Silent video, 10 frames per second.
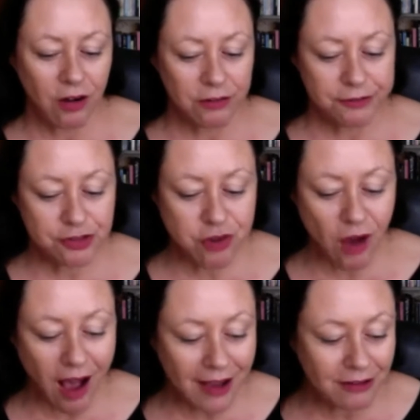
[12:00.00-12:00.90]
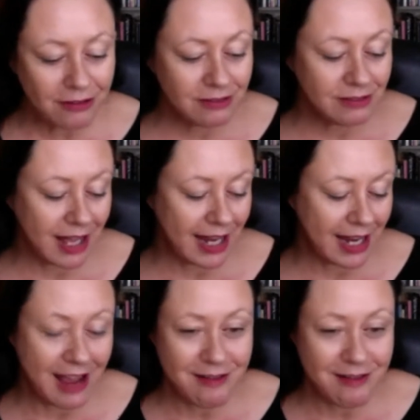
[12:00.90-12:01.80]
trial and
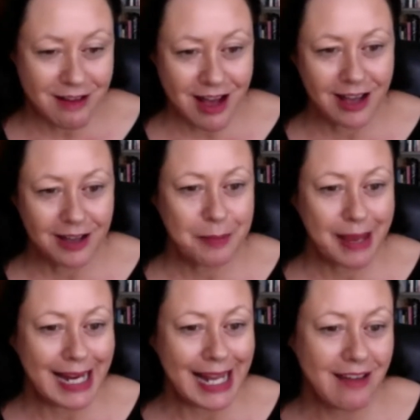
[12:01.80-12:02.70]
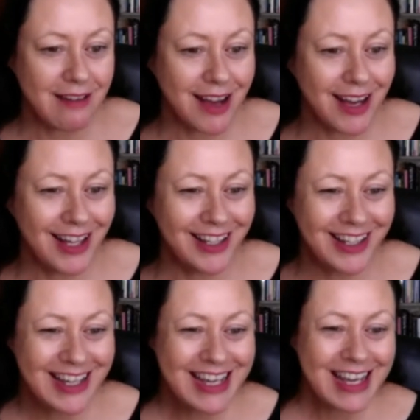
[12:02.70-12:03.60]
error, mainly error,
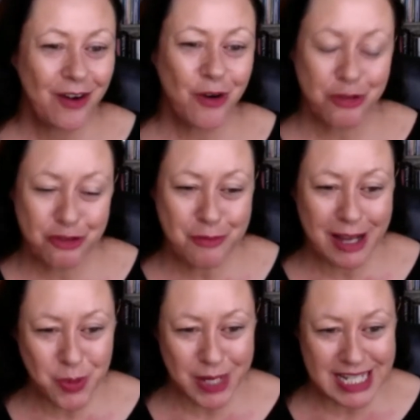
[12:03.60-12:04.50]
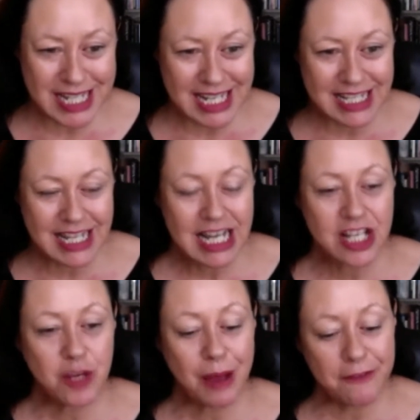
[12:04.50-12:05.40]
all through my 20s.
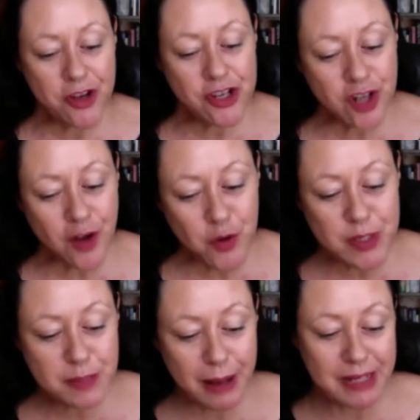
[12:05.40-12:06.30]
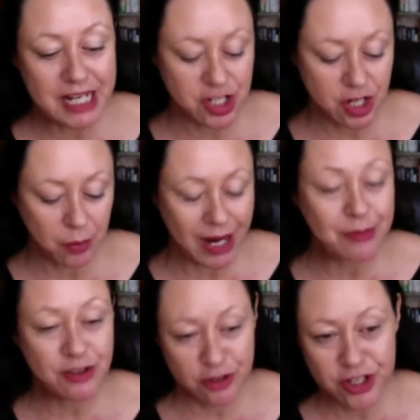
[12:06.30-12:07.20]
So my first novel was published when I
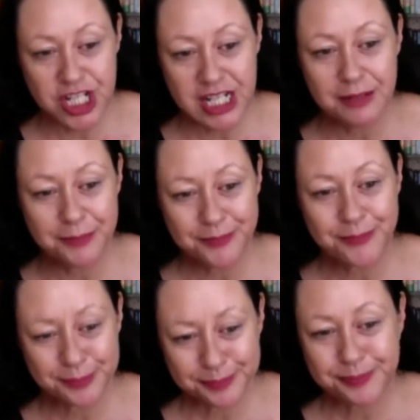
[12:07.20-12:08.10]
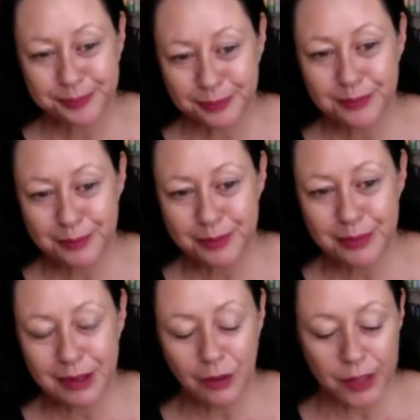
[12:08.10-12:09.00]
was 30,
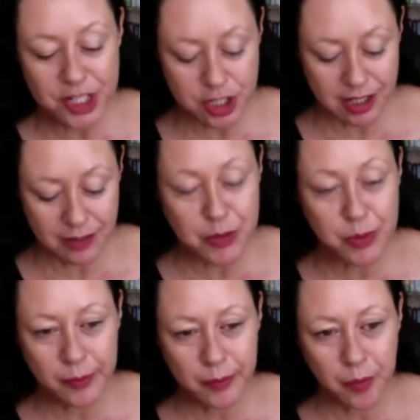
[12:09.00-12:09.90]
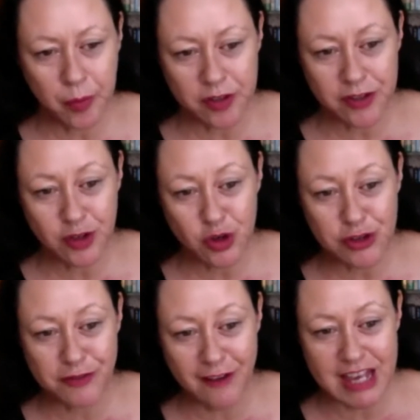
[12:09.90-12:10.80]
which was, of
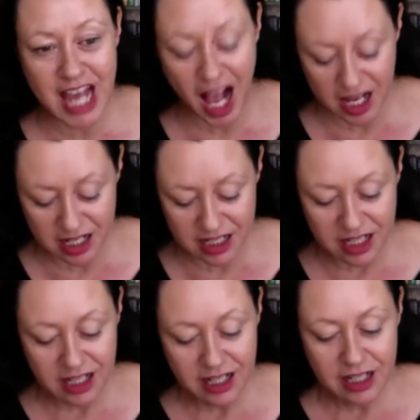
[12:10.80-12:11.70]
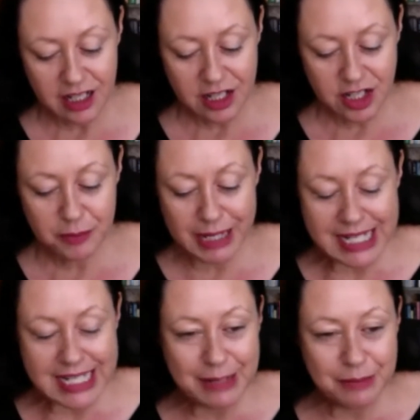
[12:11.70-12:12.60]
course, very young. To me,
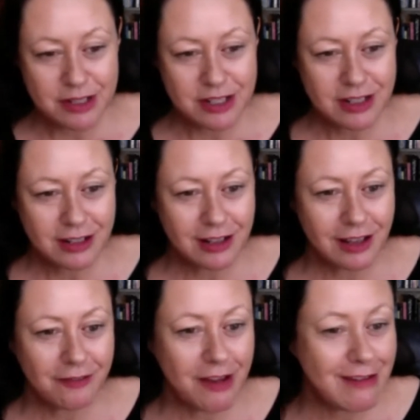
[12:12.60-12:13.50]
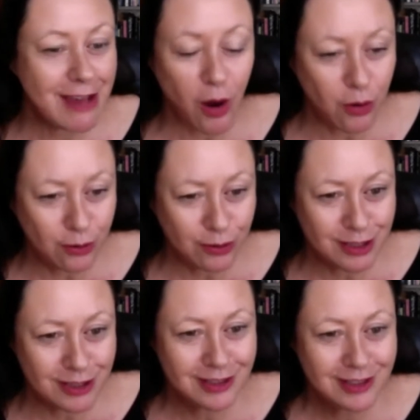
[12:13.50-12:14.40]
it seemed very old.
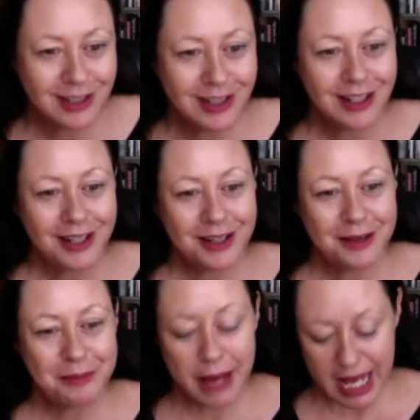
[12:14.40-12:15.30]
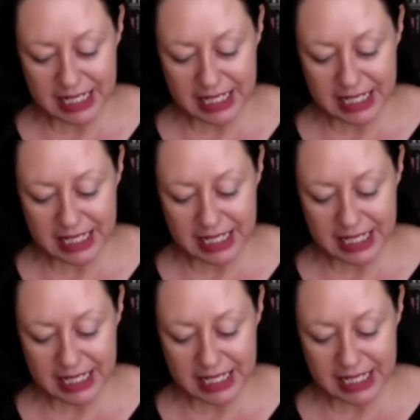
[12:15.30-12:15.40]
But,